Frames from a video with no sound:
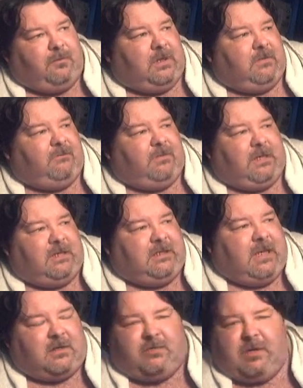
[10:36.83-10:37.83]
Forget,
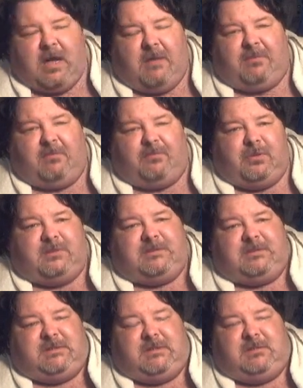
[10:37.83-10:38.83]
forget that crap in
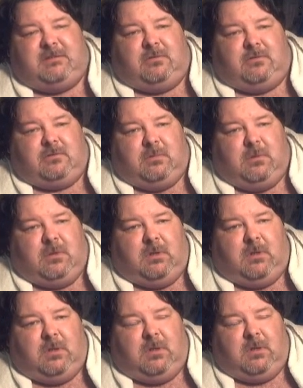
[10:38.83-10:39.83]
prison, too.
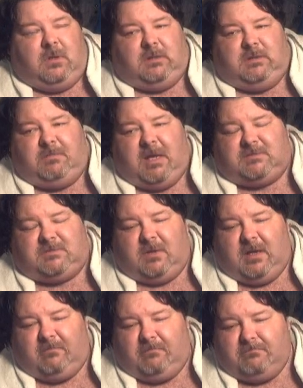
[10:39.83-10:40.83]
Uh, you might as
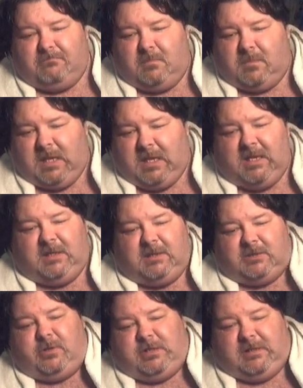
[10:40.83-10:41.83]
well have
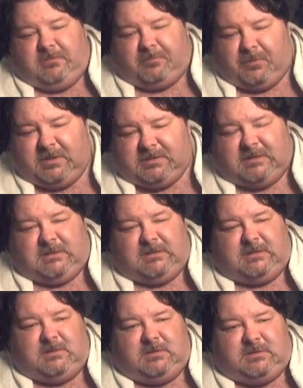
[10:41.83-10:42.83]
integrated
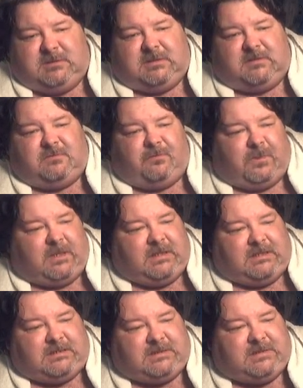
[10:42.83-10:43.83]
prisons. Just
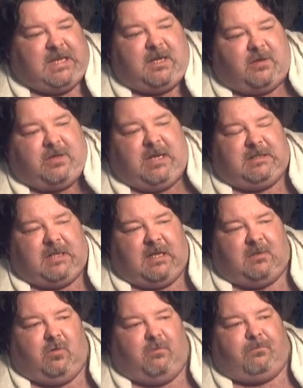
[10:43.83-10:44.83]
freaking segregate
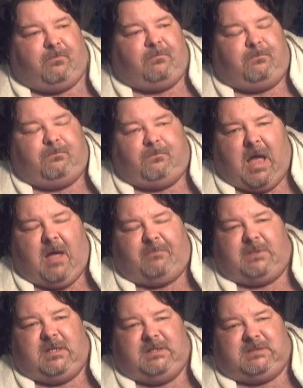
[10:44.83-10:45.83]
that whole
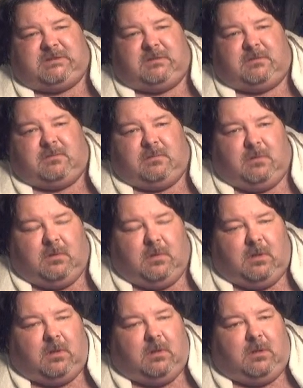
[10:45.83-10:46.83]
population.
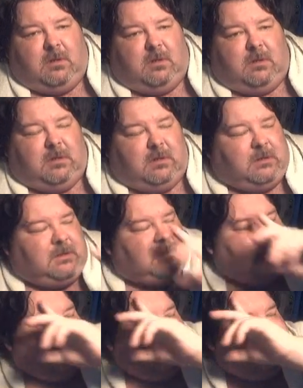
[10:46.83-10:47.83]
And
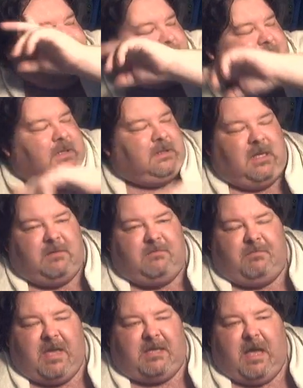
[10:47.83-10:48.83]
then freaking let
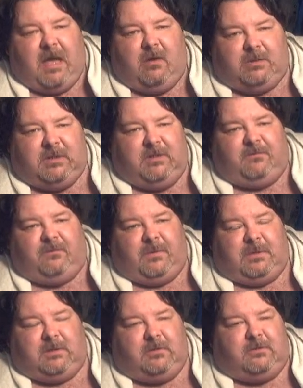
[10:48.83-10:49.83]
them back out when they
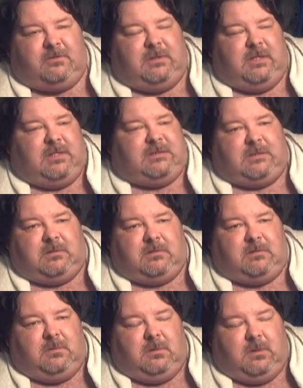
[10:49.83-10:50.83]
freaking learn their lesson.
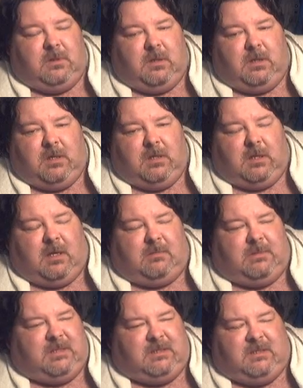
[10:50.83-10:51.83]

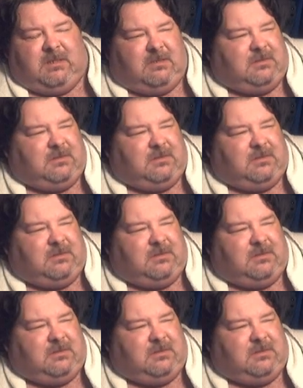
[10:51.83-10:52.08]
I mean,